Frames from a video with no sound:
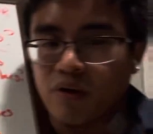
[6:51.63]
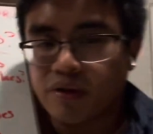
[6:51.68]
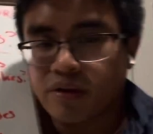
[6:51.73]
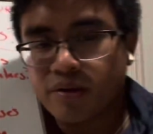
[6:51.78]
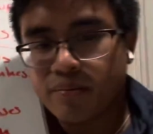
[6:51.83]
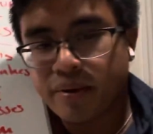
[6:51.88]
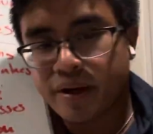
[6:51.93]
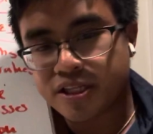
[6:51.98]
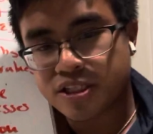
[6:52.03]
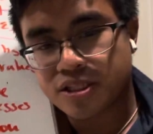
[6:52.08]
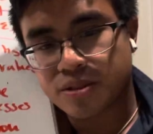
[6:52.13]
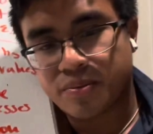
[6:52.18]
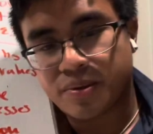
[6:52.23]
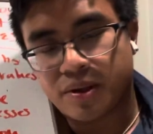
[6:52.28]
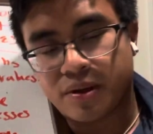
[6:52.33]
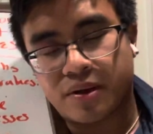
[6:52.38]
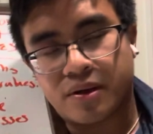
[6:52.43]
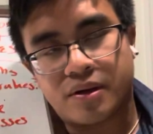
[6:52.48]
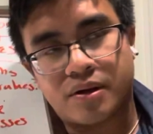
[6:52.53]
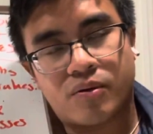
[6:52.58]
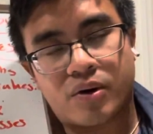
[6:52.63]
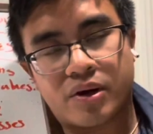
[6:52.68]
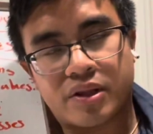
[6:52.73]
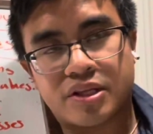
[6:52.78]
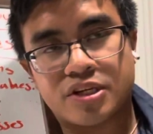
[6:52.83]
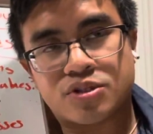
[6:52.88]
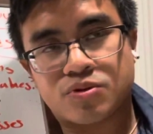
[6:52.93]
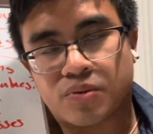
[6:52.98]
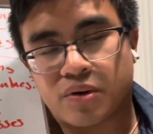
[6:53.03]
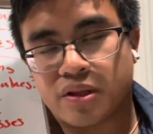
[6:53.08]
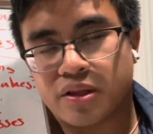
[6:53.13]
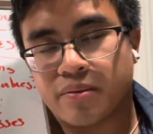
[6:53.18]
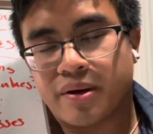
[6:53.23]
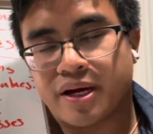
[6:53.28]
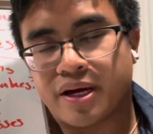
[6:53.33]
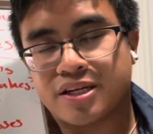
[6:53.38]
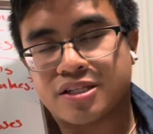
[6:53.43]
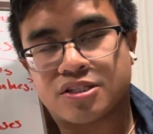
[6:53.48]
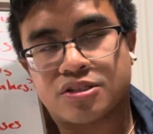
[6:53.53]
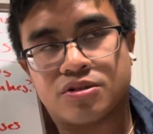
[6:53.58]
of them has to be, well, at least one of them
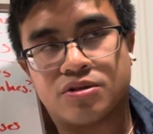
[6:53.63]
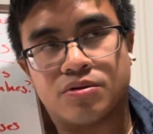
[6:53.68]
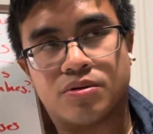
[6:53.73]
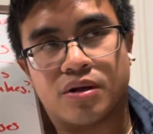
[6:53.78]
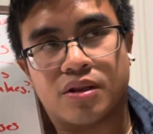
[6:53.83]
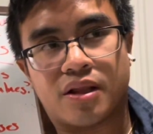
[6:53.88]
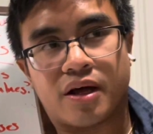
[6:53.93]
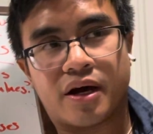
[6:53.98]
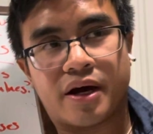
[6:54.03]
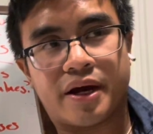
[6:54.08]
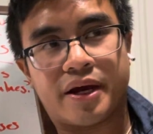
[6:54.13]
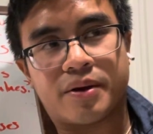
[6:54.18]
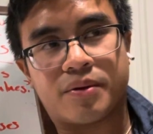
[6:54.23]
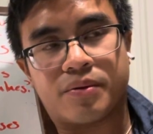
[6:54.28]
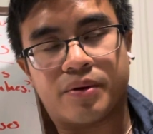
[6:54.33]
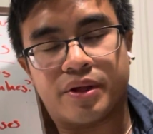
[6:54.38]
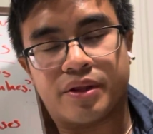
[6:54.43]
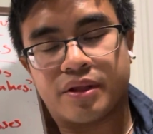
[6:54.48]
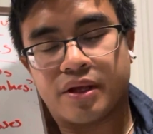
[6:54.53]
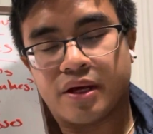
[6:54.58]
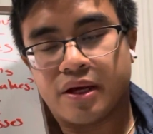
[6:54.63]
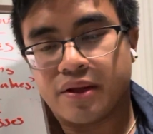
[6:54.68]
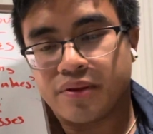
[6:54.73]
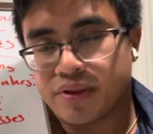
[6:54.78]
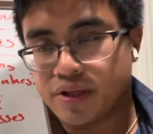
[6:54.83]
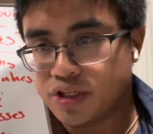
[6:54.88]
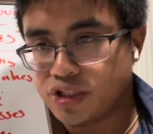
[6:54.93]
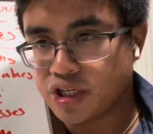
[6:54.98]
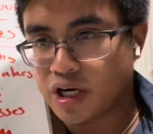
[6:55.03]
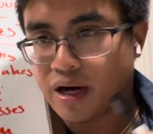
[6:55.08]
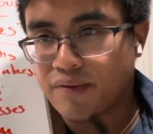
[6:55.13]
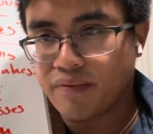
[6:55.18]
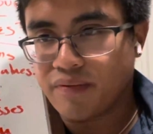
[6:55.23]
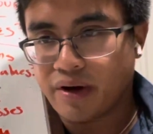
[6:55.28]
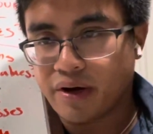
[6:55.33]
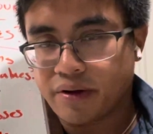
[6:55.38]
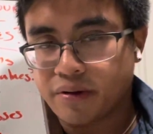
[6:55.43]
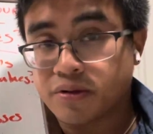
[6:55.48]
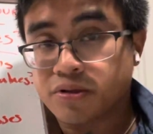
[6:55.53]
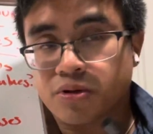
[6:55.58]
has to align with the job
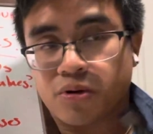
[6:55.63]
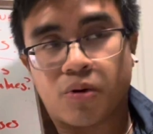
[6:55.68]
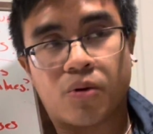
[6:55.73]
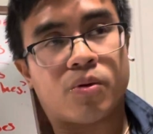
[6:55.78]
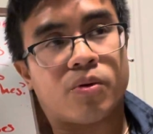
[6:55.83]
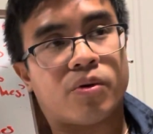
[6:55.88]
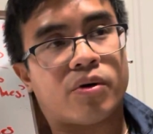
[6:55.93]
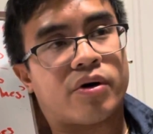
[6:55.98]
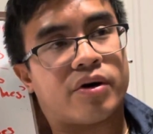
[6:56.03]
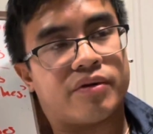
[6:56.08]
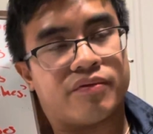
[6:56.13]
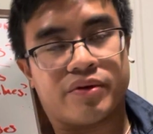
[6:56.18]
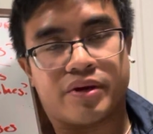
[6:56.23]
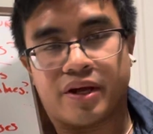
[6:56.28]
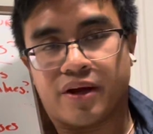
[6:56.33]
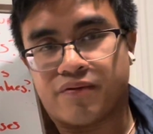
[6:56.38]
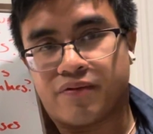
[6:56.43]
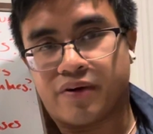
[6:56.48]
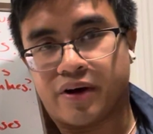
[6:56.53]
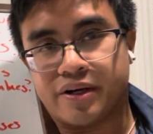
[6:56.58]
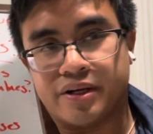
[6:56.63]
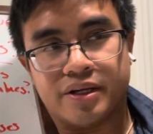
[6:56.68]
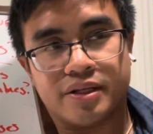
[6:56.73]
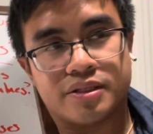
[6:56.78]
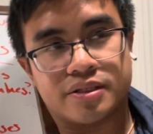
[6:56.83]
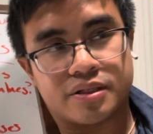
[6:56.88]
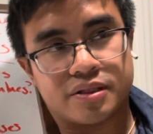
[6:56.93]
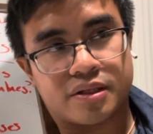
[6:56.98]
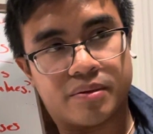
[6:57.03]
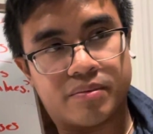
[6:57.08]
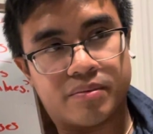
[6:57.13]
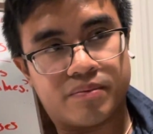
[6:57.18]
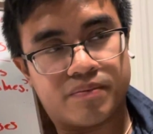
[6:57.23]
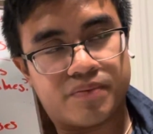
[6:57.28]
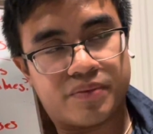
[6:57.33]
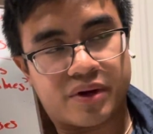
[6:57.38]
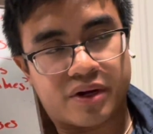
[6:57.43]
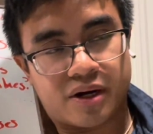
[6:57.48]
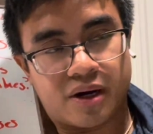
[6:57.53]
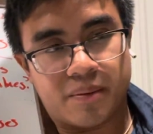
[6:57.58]
values, or if you can't find
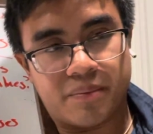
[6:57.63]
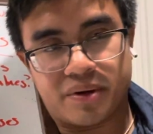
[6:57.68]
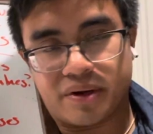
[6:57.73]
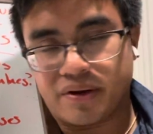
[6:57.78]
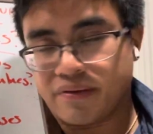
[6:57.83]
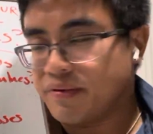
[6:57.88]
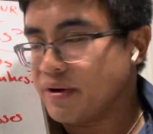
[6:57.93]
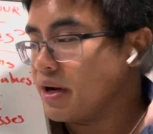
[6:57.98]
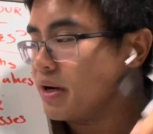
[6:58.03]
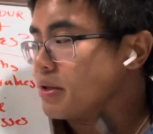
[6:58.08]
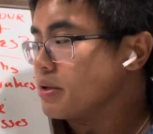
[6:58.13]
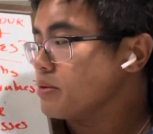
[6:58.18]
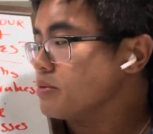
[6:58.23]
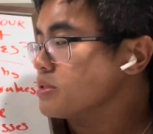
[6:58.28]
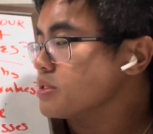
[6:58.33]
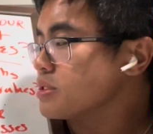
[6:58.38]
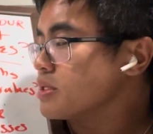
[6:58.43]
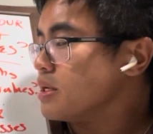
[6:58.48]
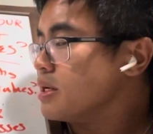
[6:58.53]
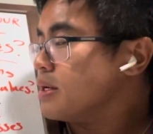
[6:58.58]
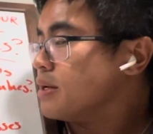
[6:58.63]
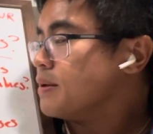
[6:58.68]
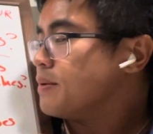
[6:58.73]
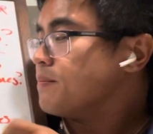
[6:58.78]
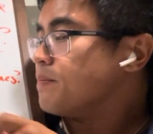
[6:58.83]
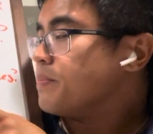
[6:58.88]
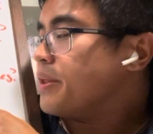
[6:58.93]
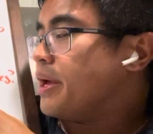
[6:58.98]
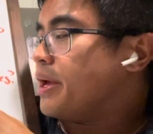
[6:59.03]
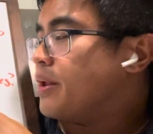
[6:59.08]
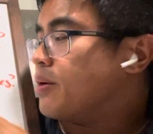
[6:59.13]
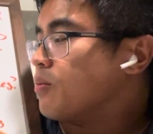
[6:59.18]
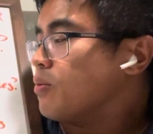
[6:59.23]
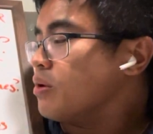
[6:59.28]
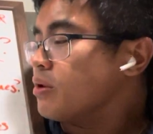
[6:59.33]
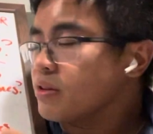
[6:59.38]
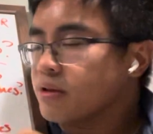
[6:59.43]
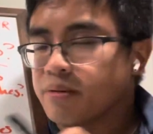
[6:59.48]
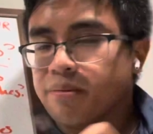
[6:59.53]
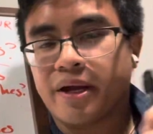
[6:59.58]
it, the company values. And one
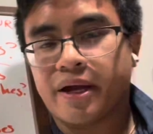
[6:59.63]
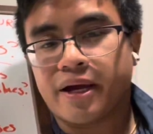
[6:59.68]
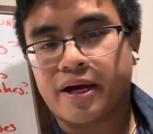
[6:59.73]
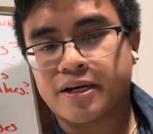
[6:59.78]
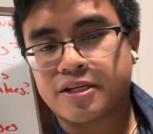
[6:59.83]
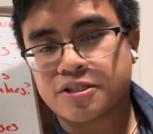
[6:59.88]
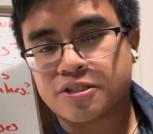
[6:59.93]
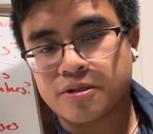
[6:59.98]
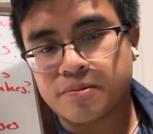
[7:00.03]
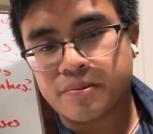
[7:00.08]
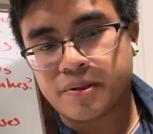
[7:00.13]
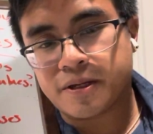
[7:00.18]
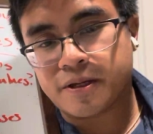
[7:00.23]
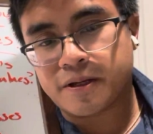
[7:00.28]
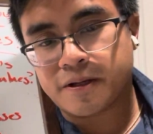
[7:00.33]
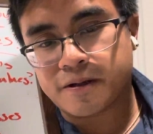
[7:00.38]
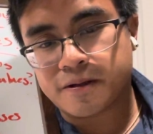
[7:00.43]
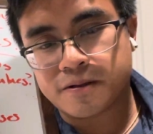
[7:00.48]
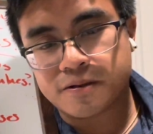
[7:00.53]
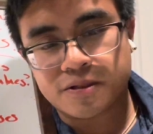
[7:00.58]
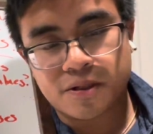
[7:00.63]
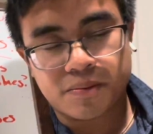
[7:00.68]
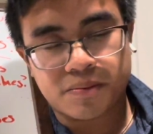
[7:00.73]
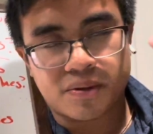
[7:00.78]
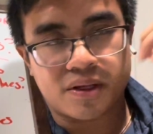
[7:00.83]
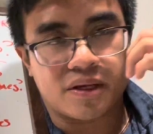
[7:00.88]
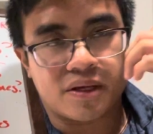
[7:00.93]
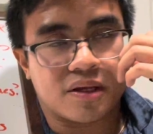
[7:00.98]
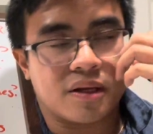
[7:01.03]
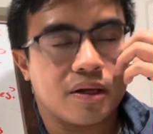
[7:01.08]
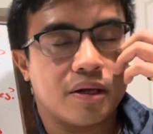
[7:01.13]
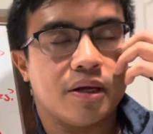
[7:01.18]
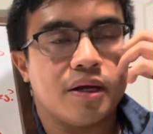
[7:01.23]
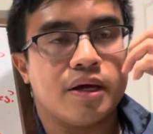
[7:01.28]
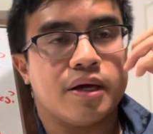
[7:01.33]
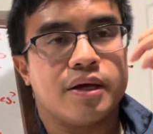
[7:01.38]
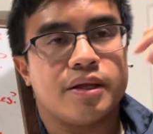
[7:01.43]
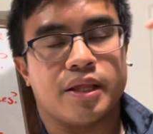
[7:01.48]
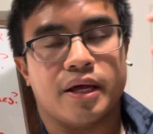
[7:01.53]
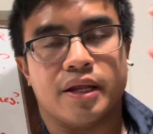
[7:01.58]
of them has to be something
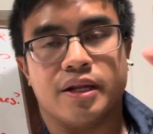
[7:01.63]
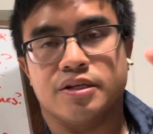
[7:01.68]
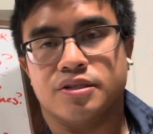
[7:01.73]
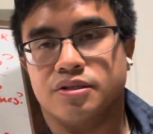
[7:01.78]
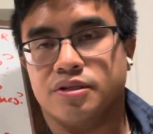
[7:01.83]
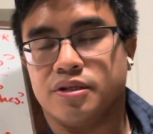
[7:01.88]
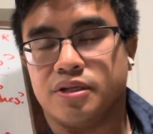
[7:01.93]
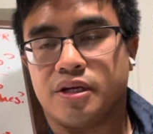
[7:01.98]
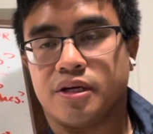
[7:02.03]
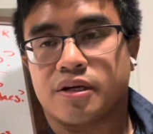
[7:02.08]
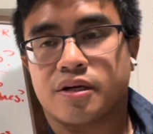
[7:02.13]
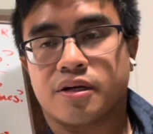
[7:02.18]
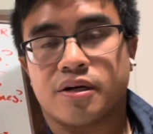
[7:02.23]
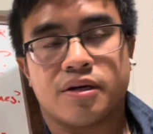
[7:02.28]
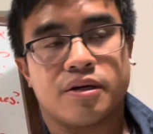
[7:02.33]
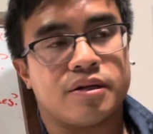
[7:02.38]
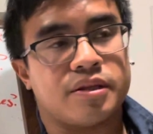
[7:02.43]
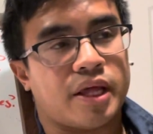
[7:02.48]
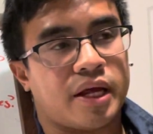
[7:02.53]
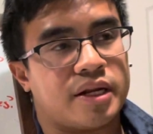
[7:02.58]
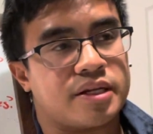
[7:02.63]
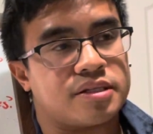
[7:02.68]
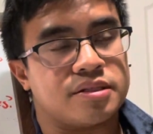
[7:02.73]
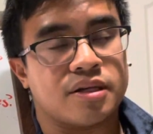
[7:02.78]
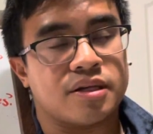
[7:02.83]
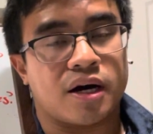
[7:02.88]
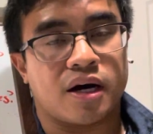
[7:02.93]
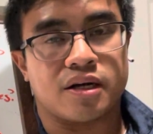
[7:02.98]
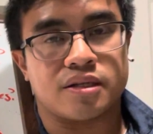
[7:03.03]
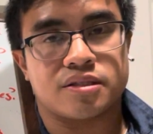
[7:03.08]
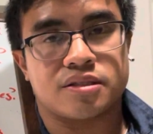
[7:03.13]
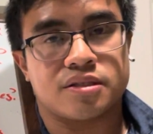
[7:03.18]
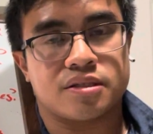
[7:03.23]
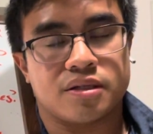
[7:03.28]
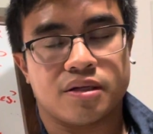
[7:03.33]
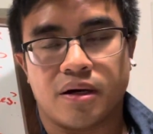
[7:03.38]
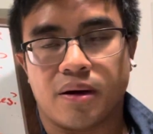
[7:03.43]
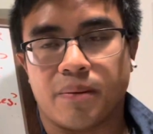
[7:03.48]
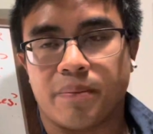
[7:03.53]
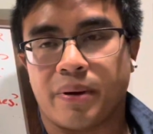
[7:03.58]
that is unique, that is not
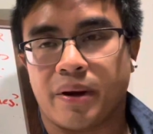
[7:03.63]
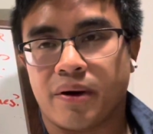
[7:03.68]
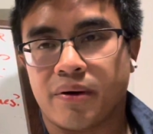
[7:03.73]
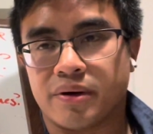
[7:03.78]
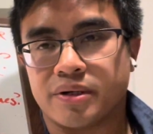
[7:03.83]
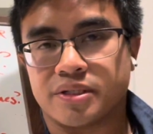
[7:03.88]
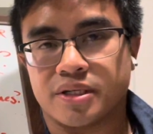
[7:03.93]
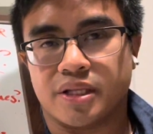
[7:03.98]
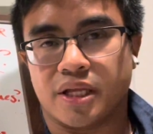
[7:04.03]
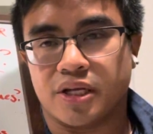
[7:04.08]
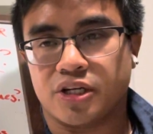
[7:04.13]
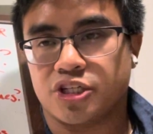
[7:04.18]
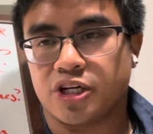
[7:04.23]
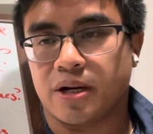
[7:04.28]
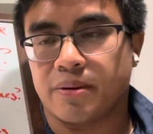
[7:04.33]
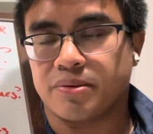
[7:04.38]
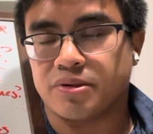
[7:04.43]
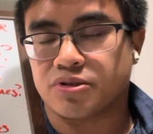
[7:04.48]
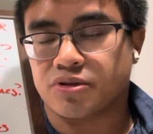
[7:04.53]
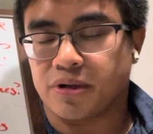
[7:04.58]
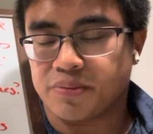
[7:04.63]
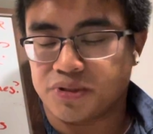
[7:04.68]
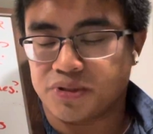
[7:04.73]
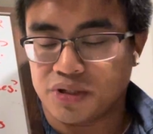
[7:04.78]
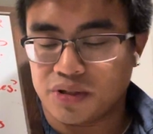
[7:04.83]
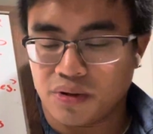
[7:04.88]
apparent in that job description